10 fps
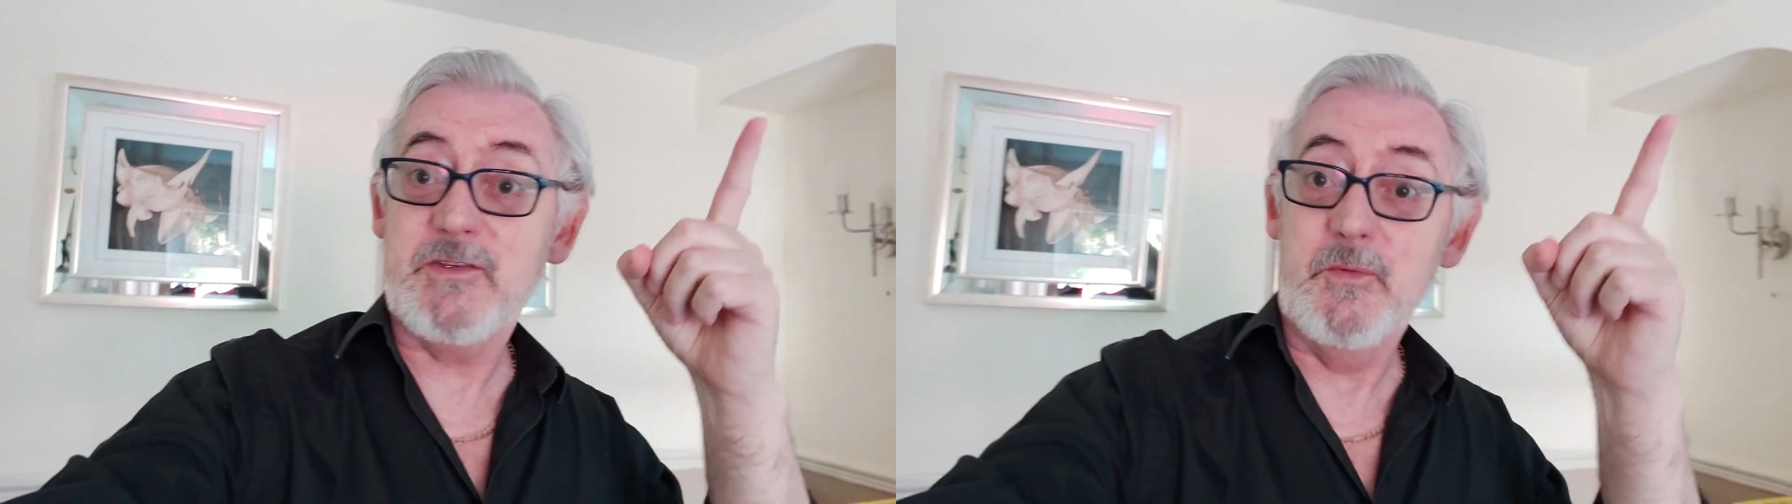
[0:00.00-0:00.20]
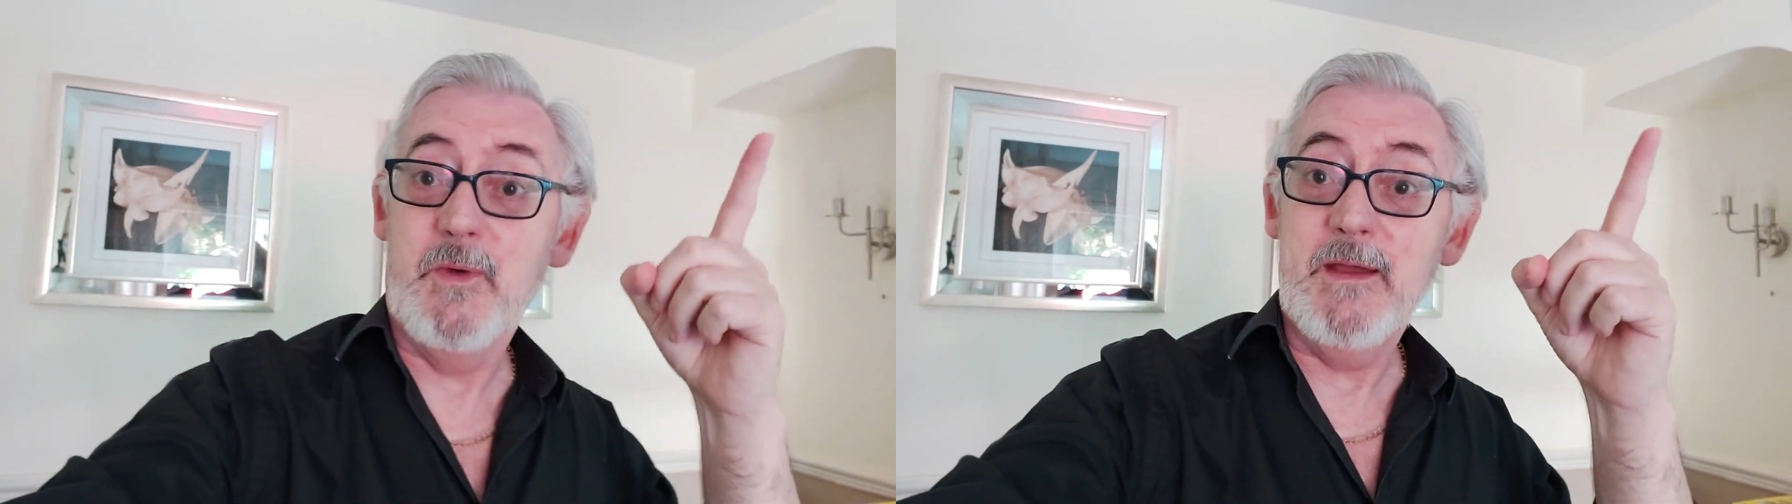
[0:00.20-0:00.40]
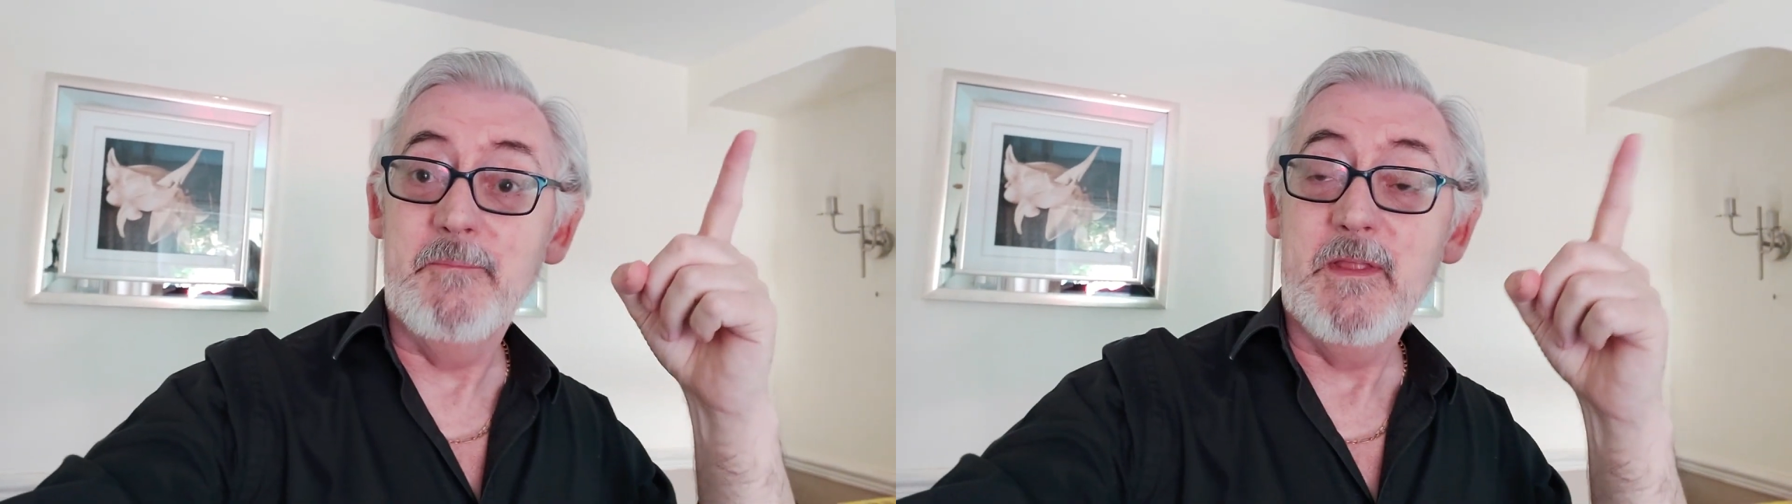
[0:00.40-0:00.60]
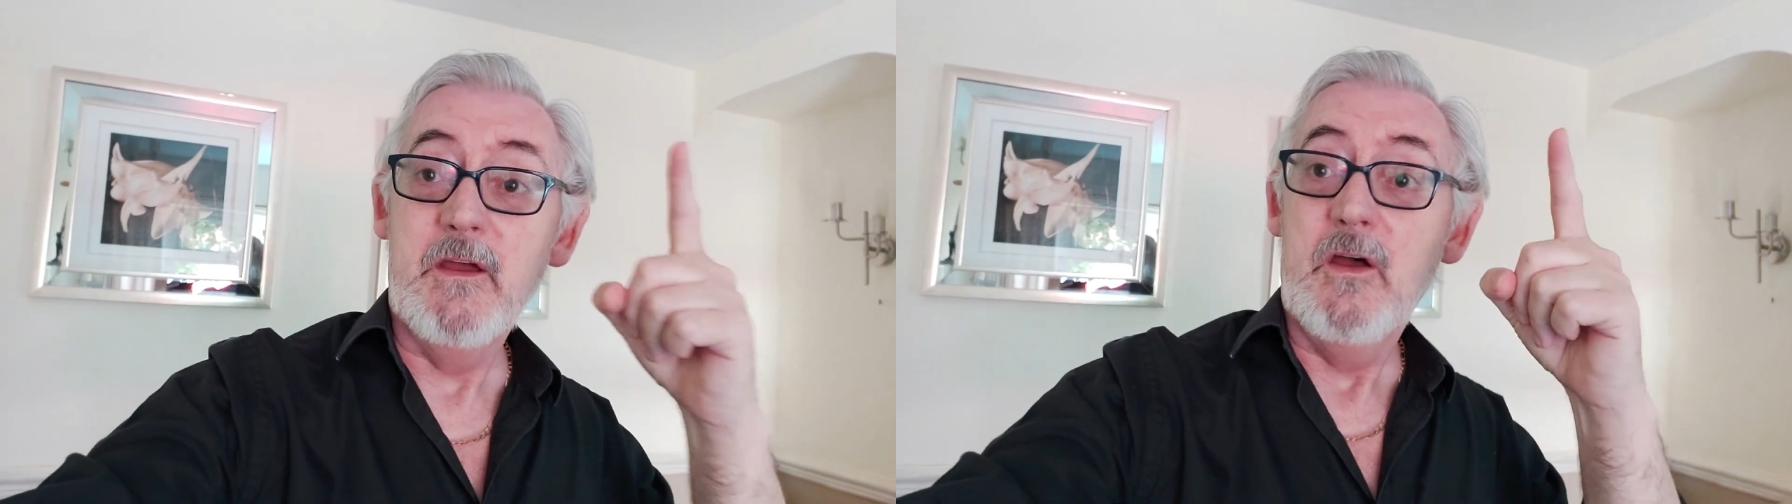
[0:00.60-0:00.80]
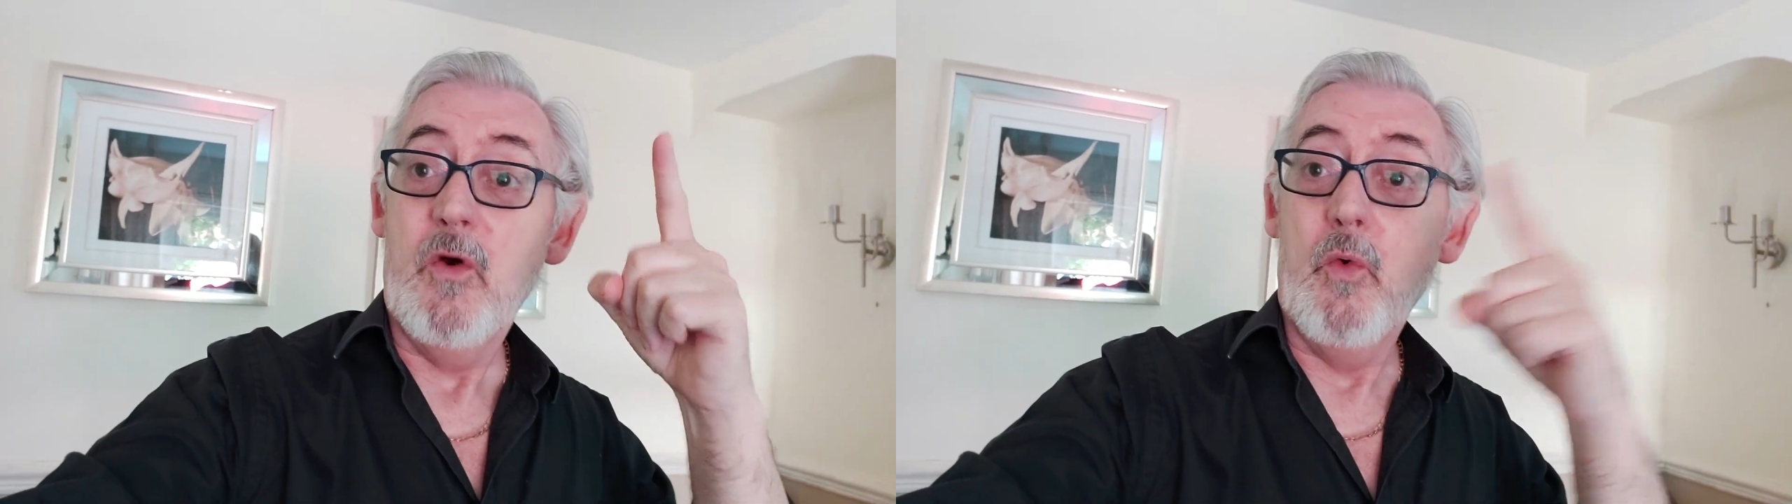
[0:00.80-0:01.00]
somewhere,
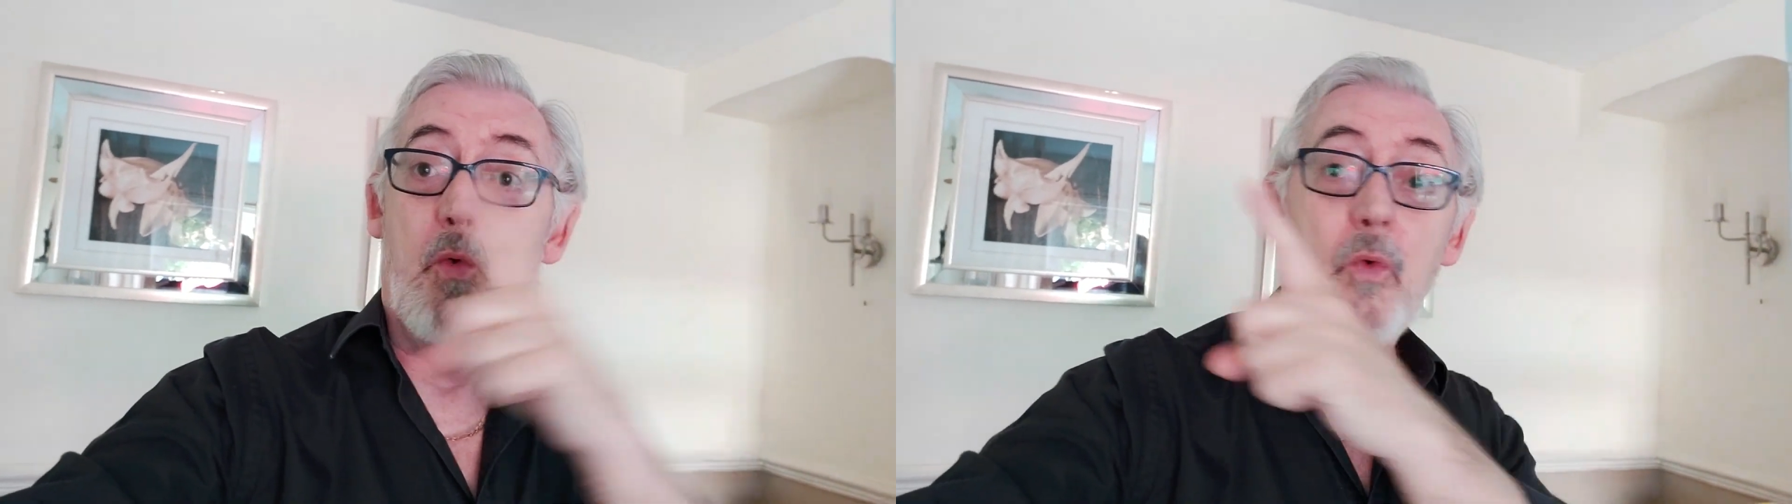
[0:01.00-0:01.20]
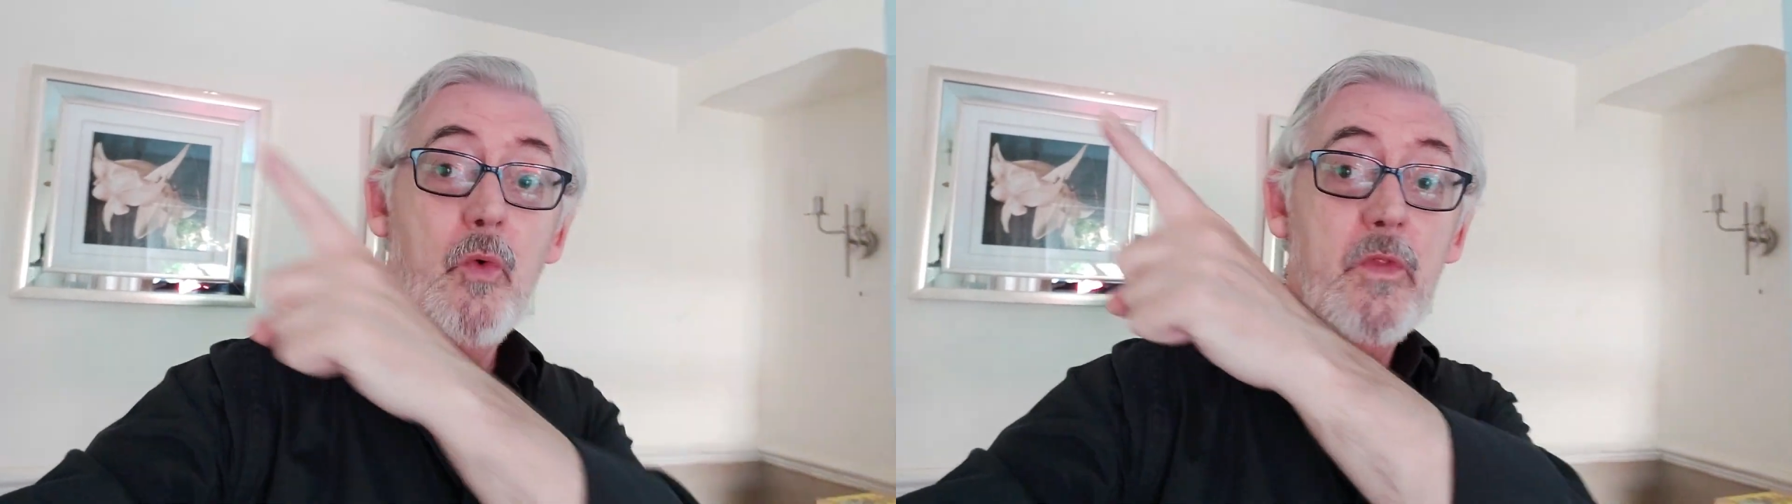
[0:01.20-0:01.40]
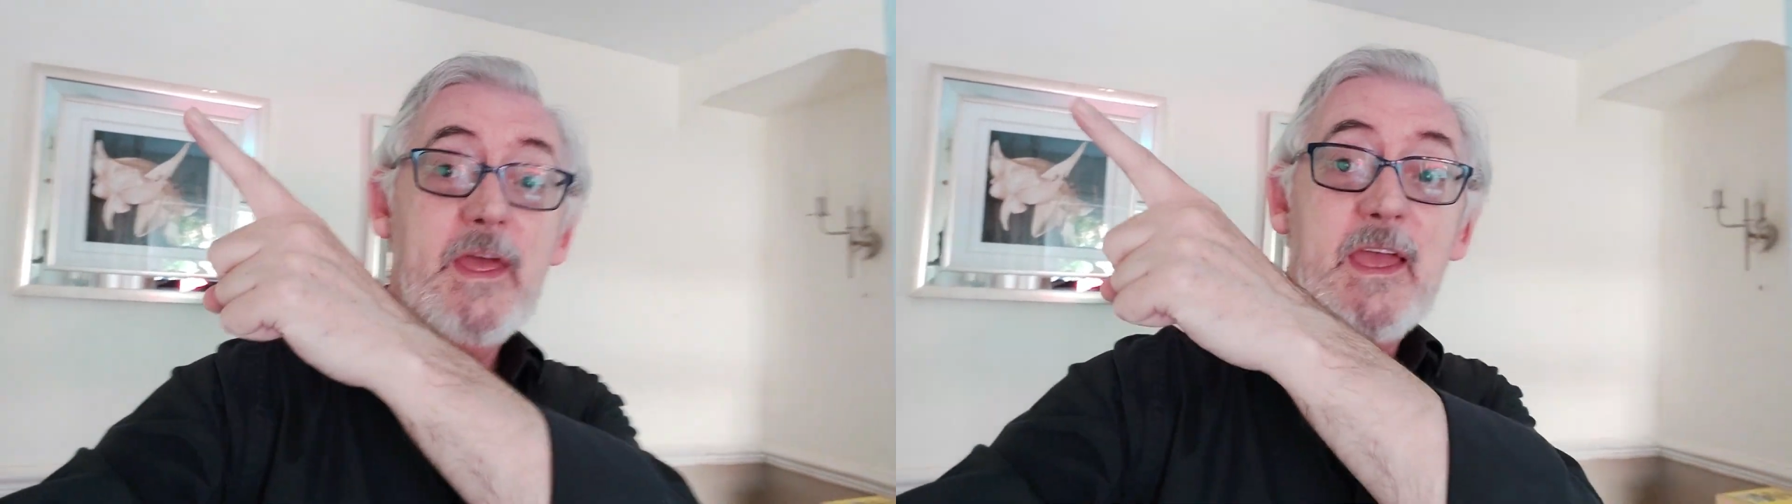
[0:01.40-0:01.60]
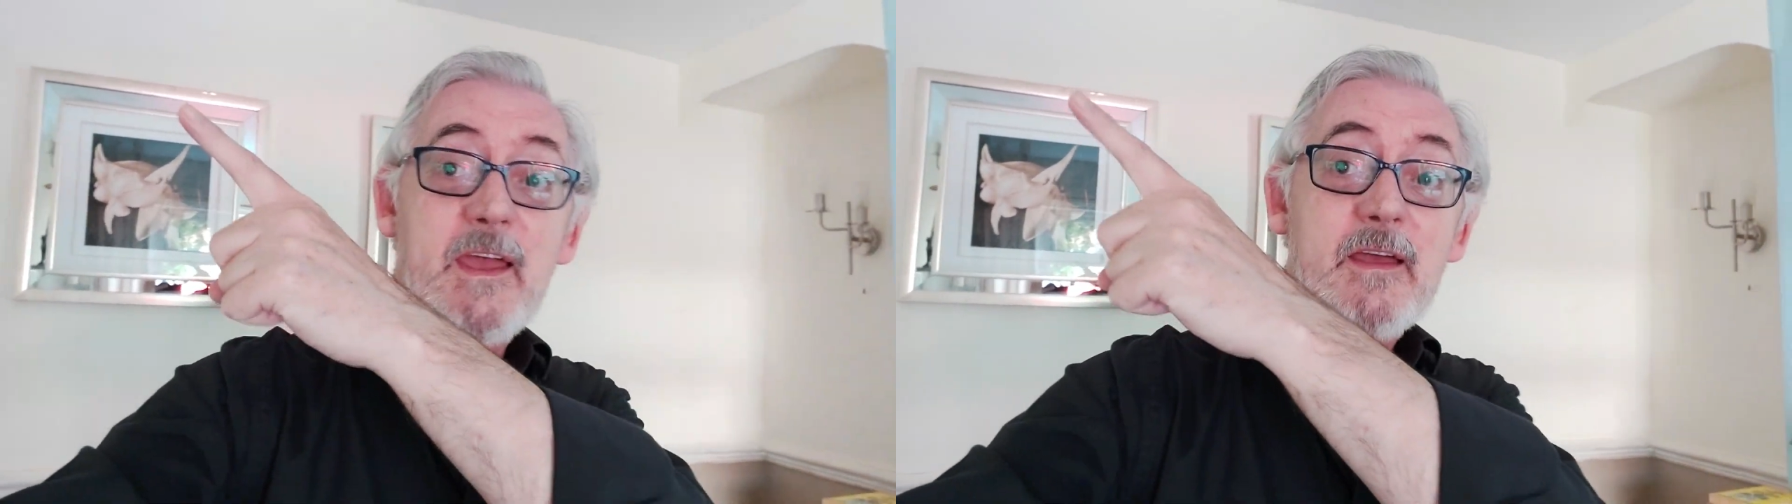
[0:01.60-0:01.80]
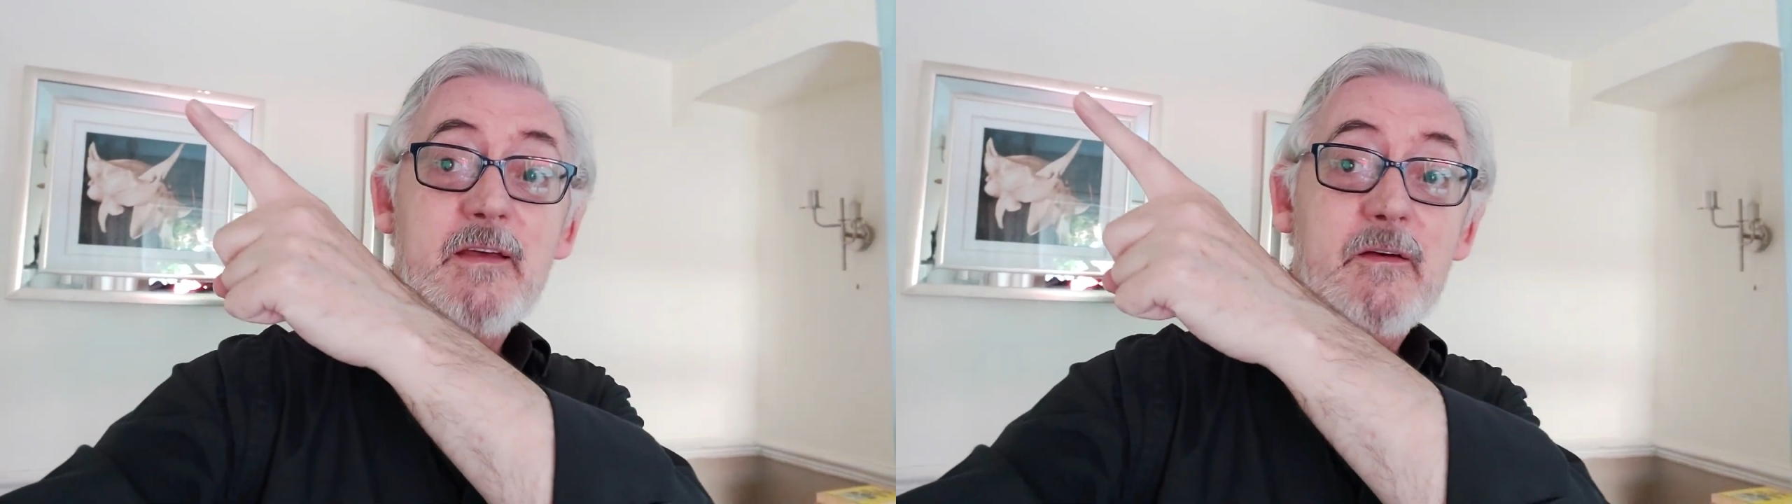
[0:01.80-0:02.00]
or there,